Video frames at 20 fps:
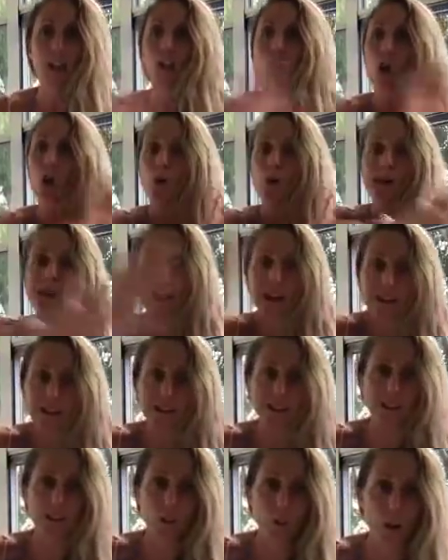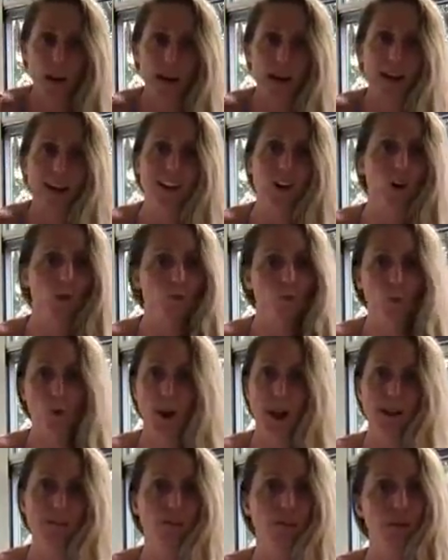go against the grain of
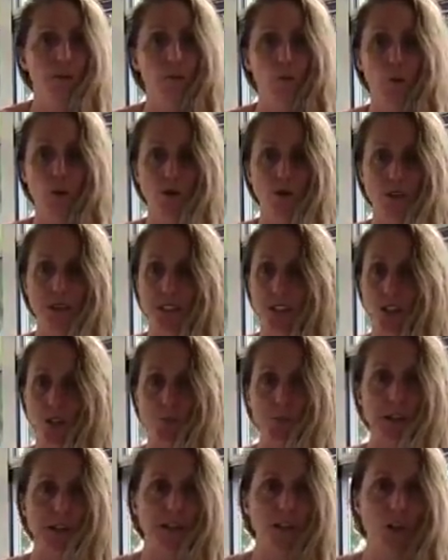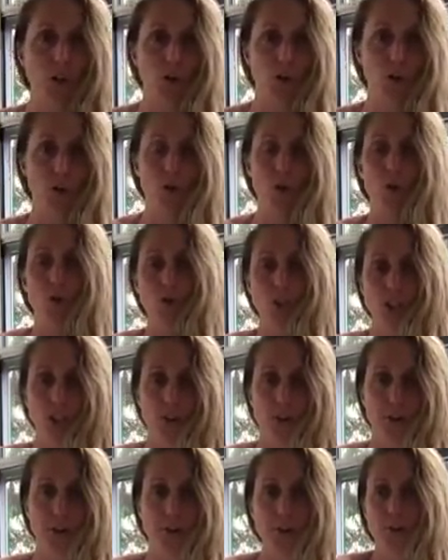whatever it was that you've been taught or
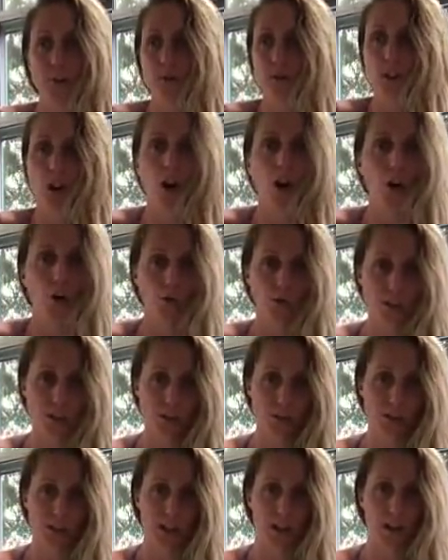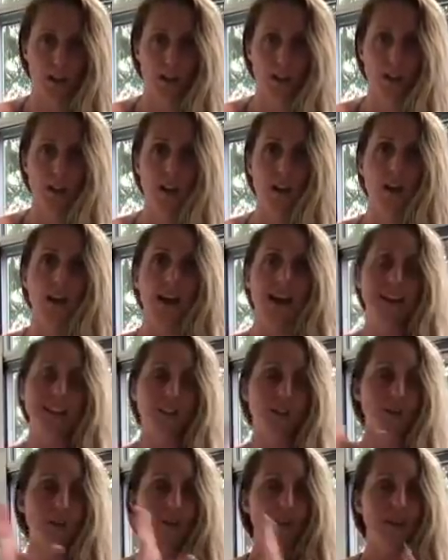shown or told to think. And
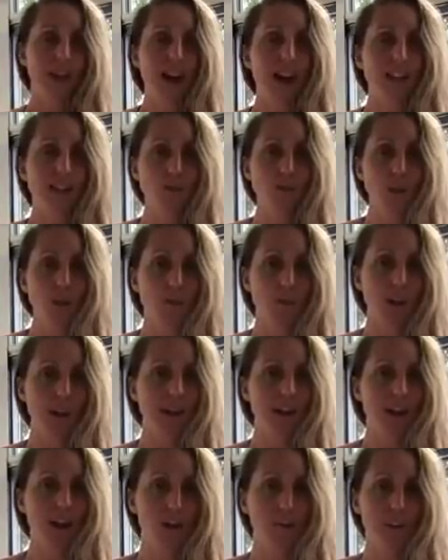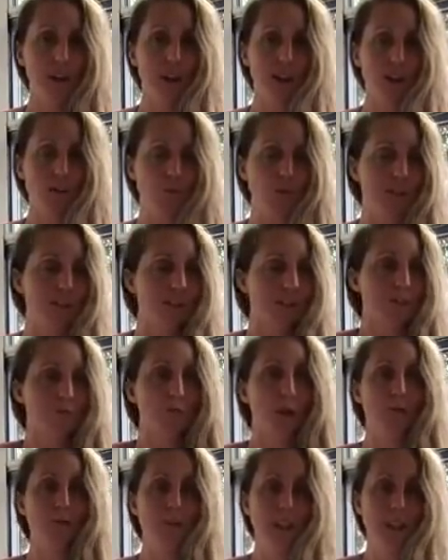so that's where we come in with
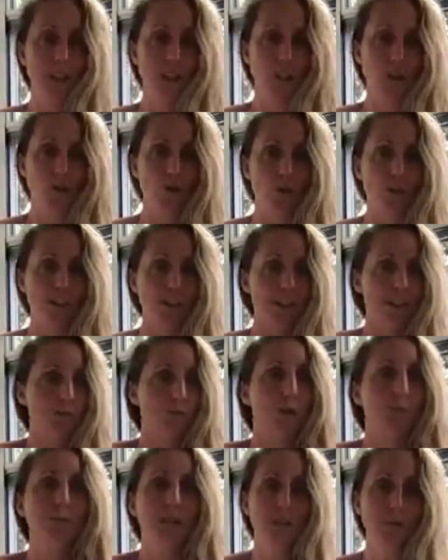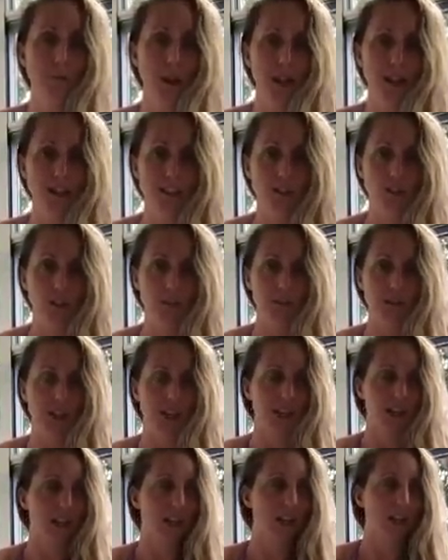disrupting thought, disrupting mainstream
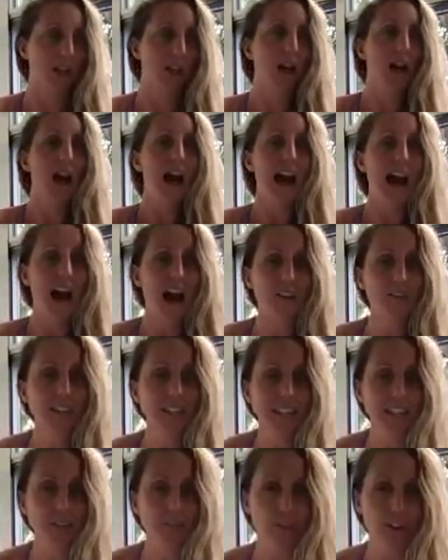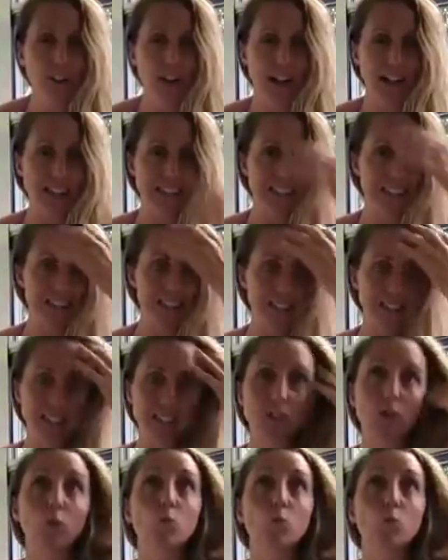thinking, having different ideas. There's